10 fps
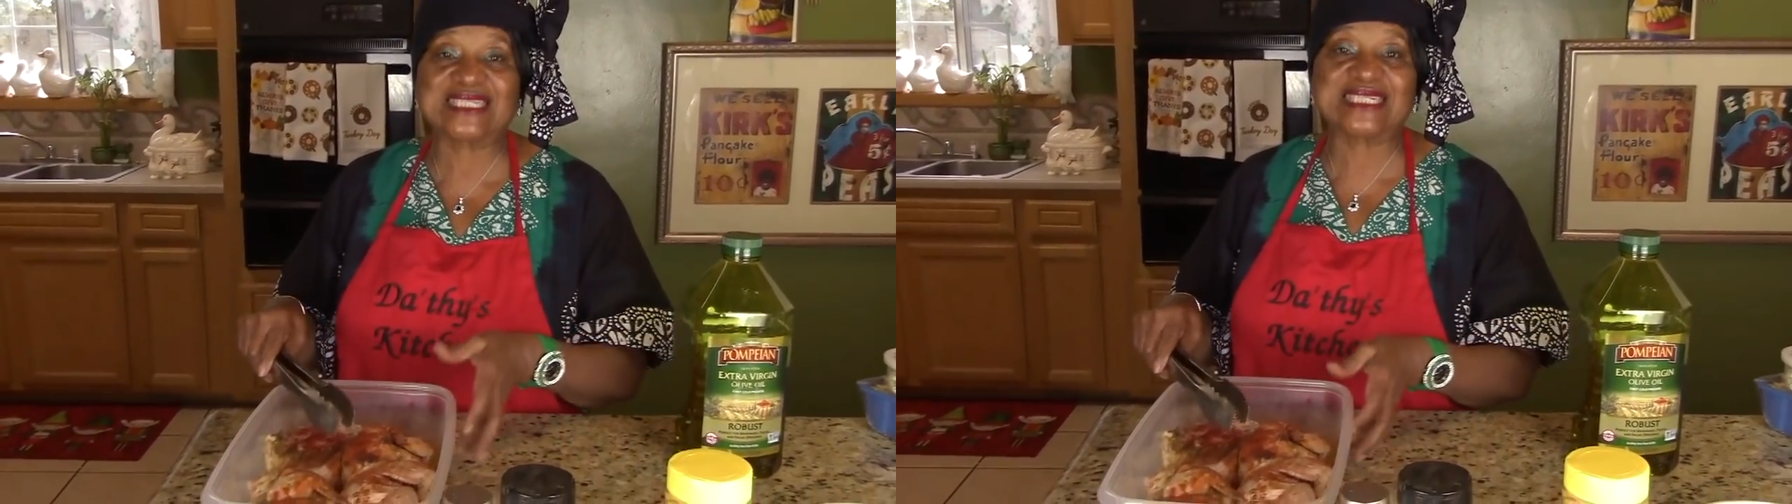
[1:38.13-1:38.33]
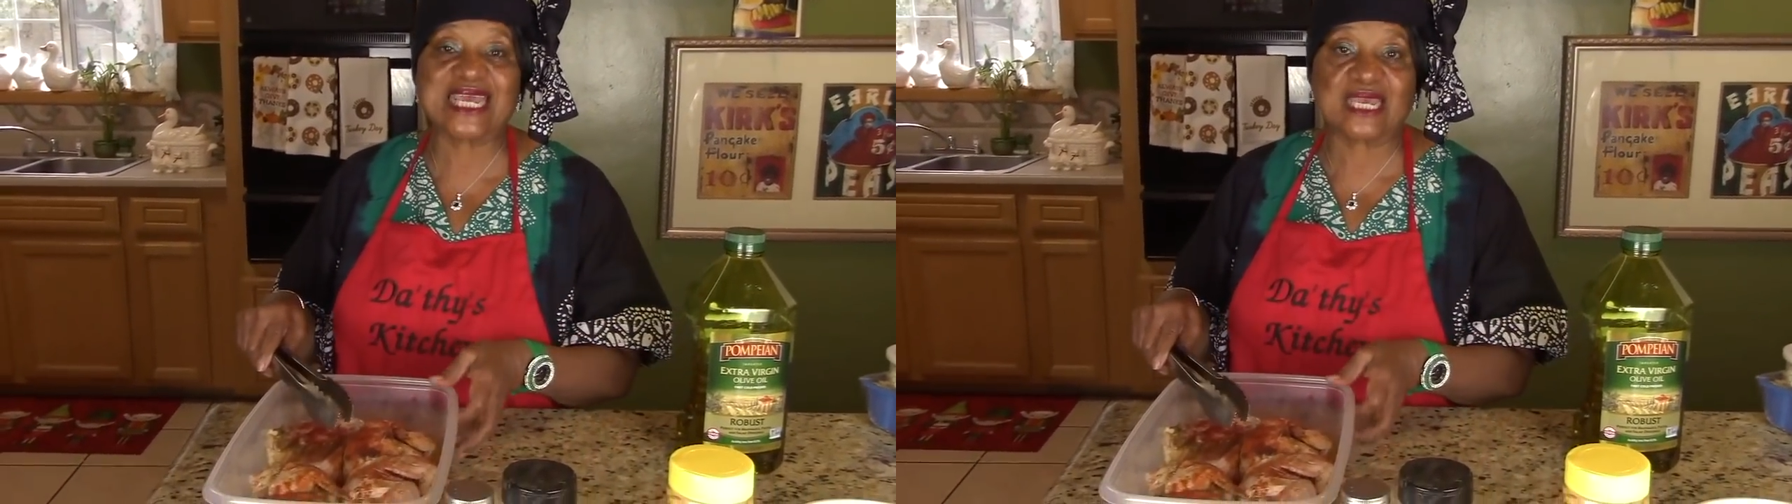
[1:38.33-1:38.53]

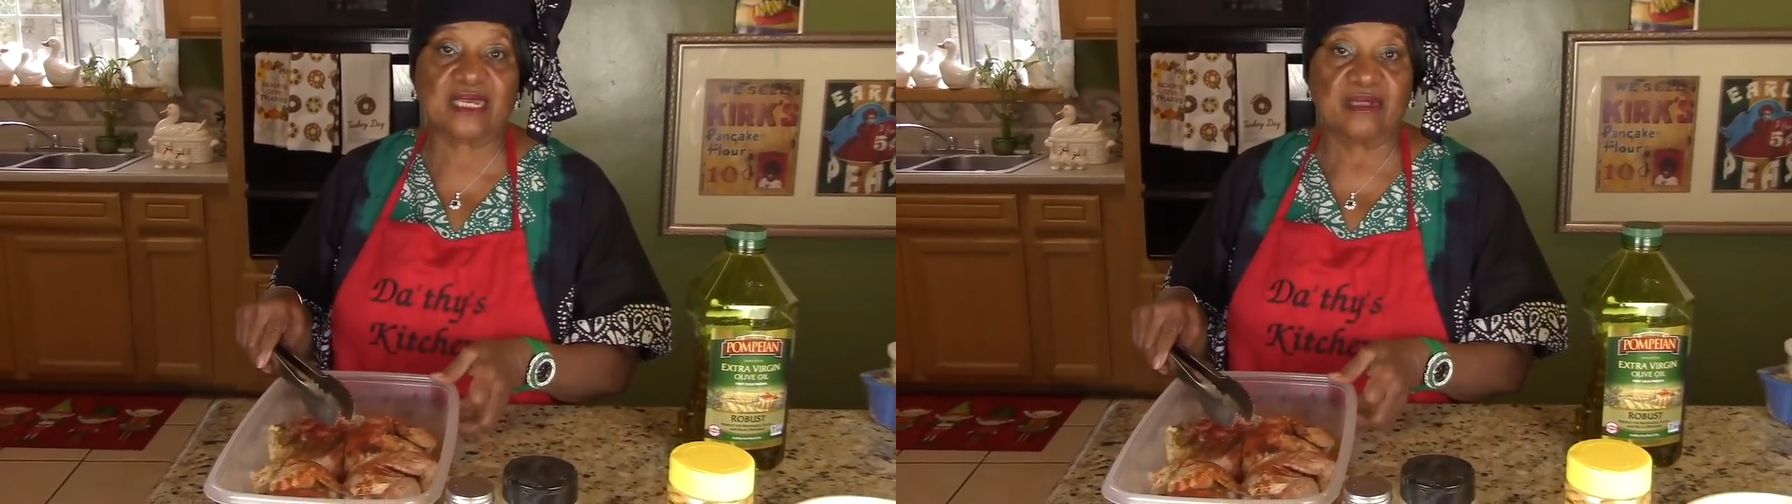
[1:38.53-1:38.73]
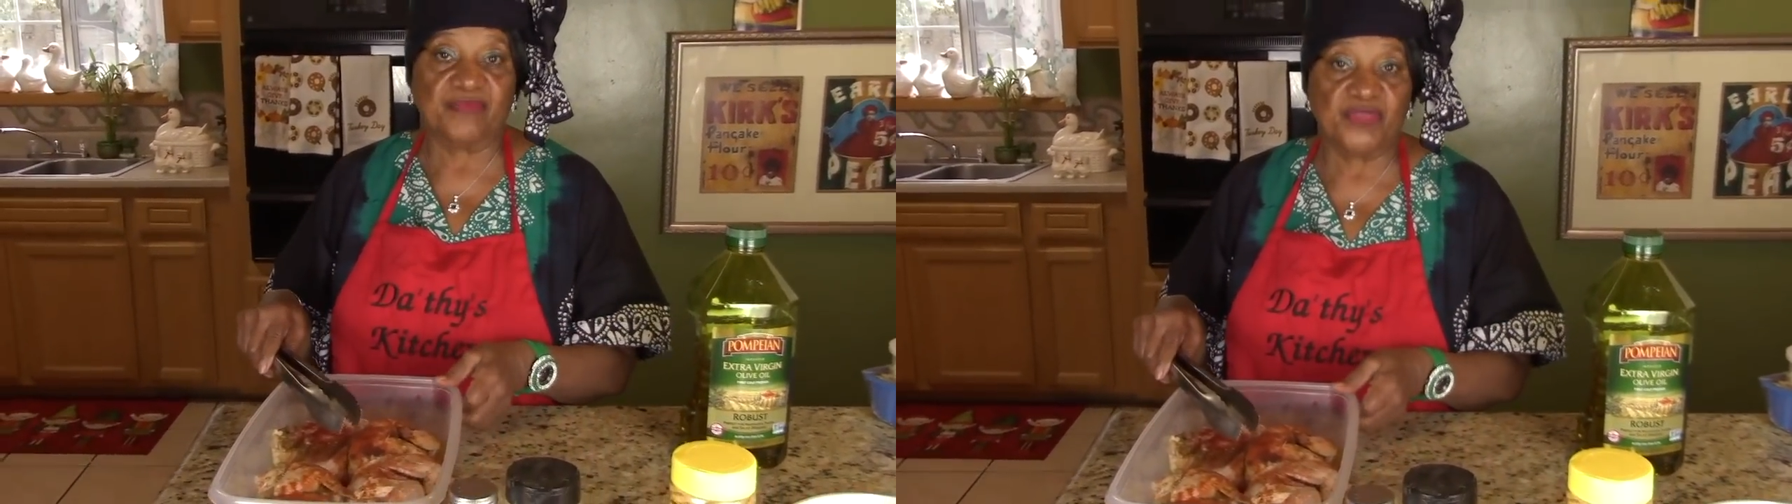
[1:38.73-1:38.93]
stick.
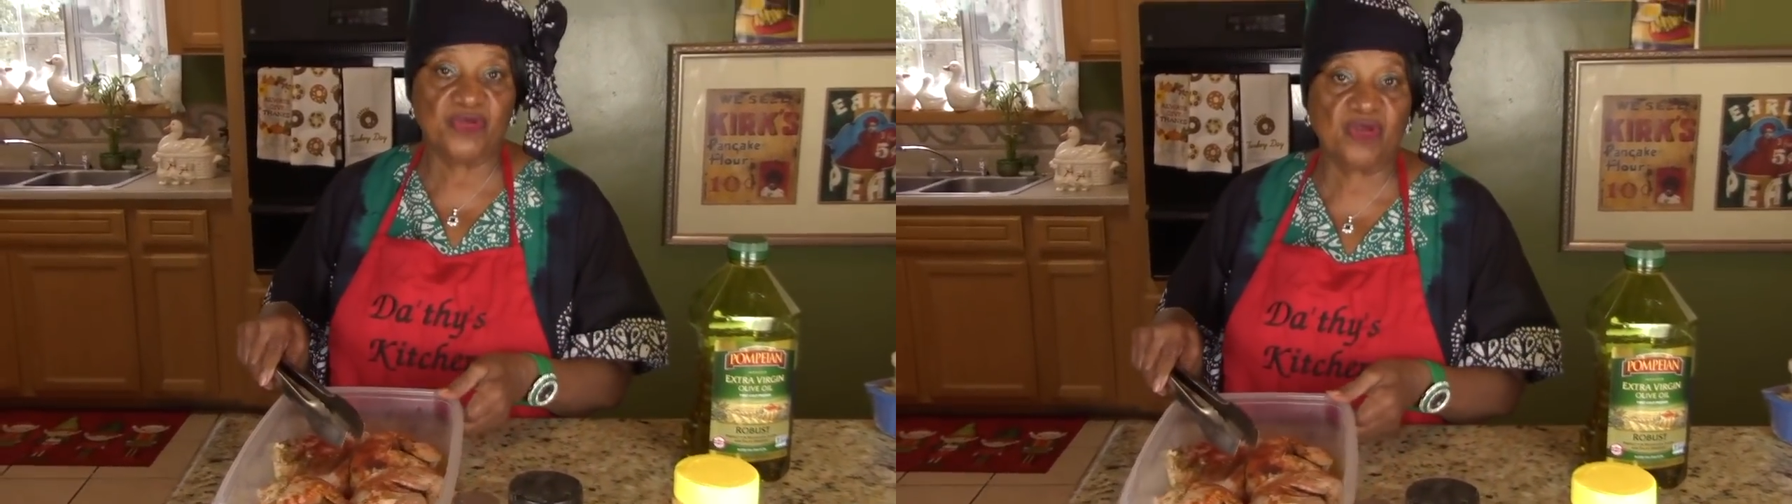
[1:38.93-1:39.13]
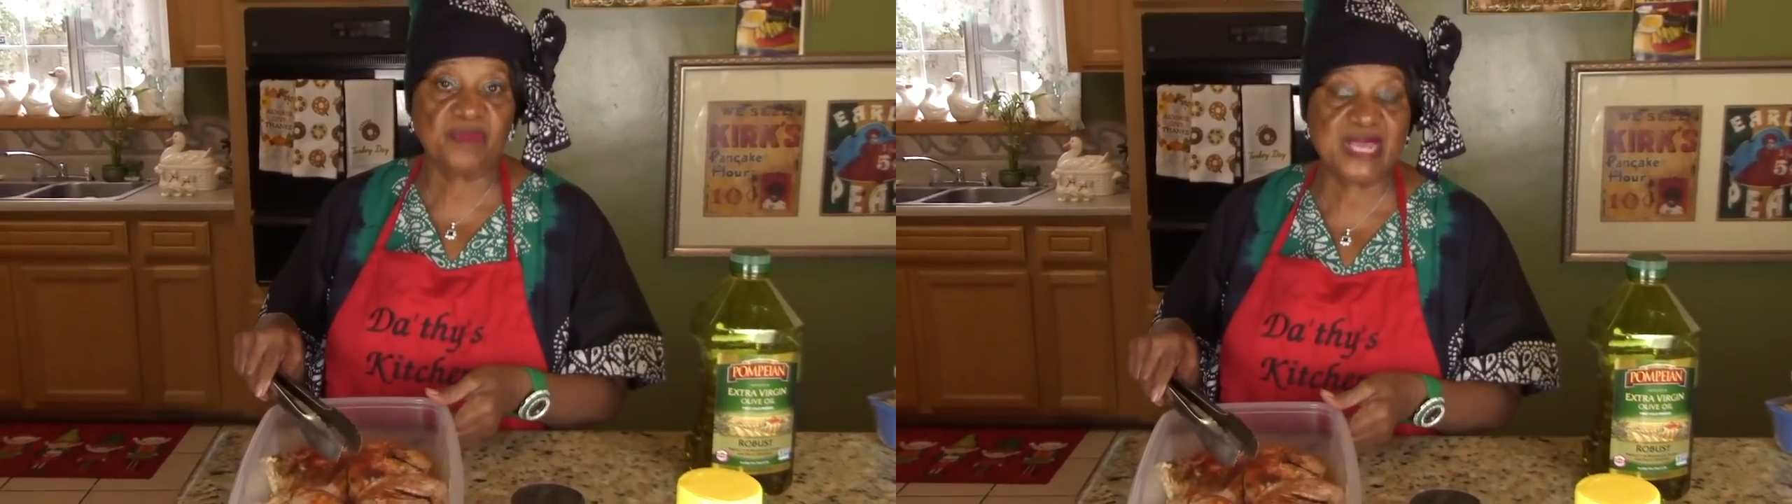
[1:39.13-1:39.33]
You
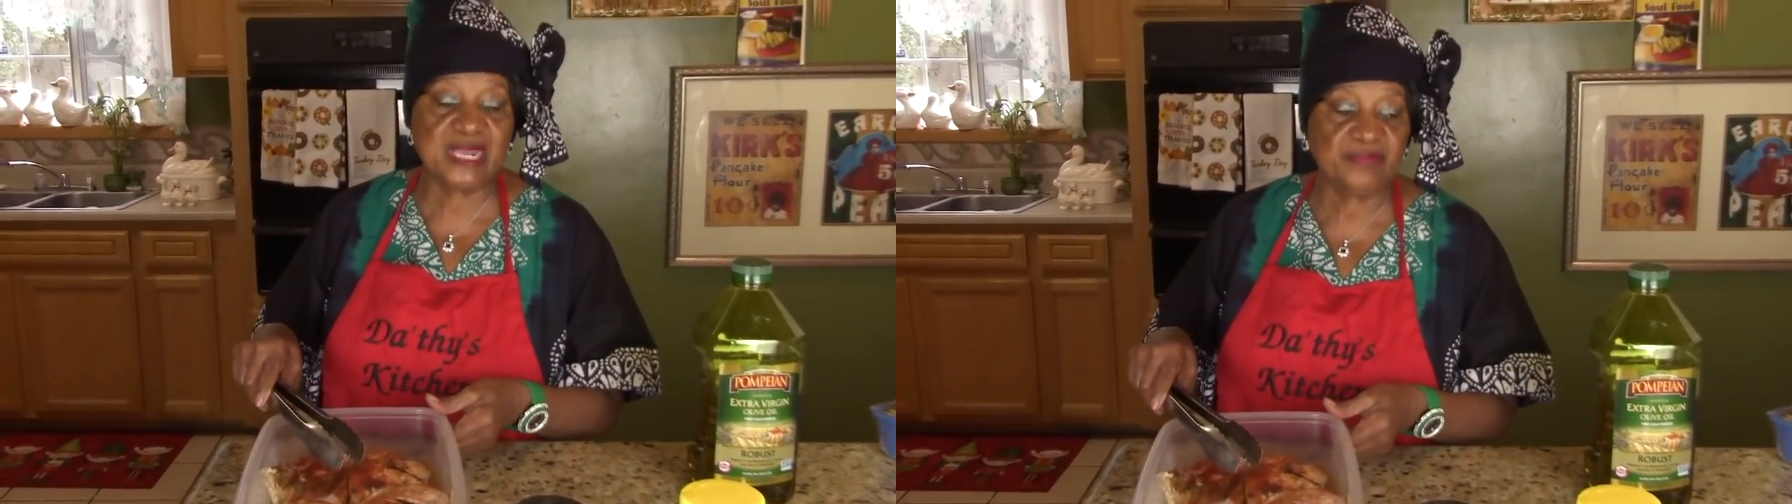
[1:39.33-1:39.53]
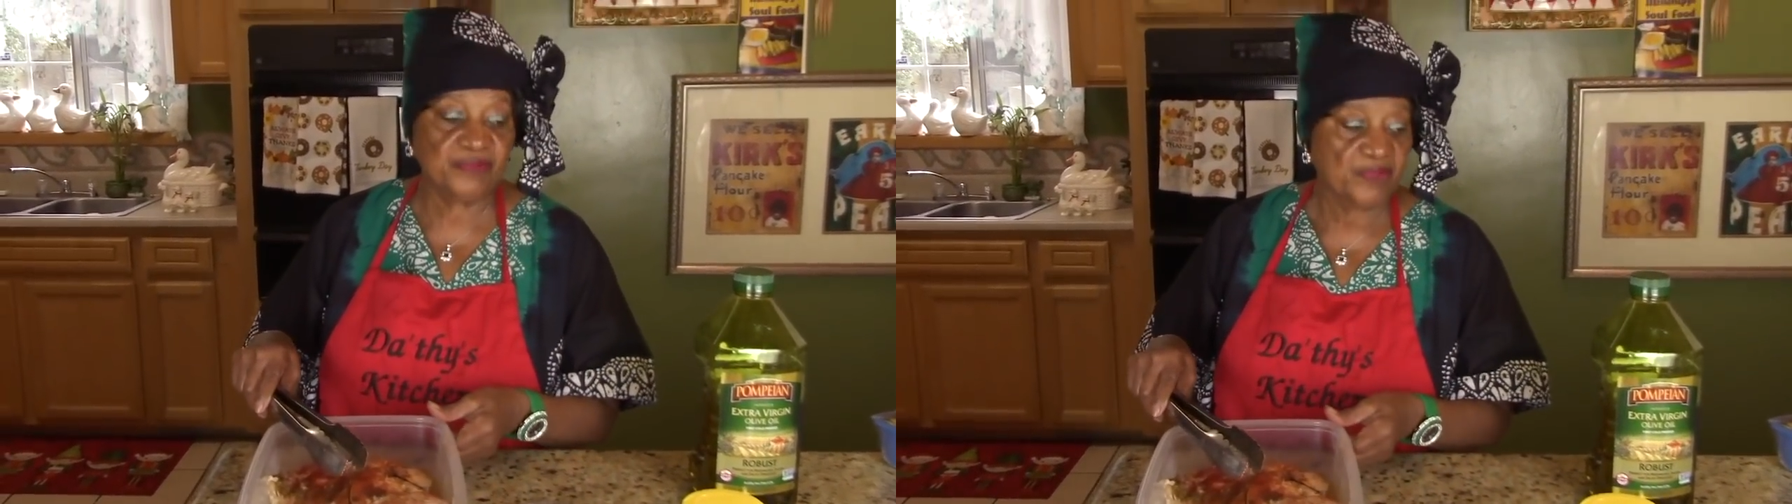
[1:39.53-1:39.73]
know what I mean?